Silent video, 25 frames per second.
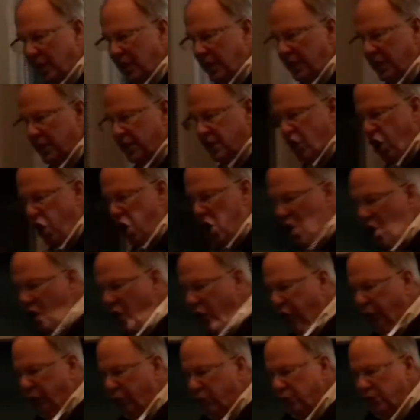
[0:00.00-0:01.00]
in
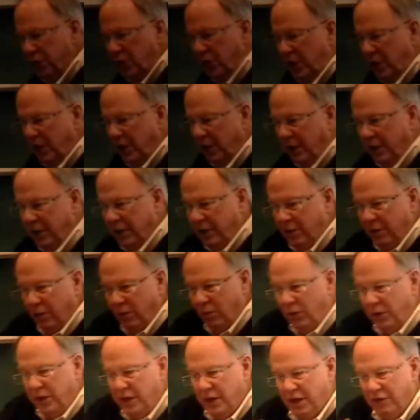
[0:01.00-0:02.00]
R3,
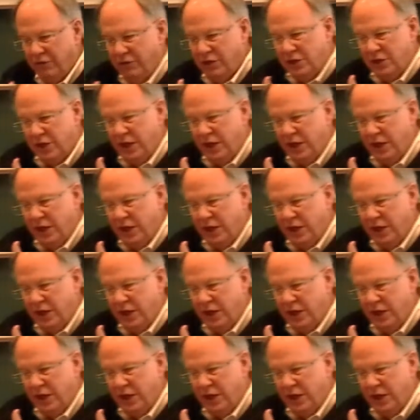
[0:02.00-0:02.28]
we have the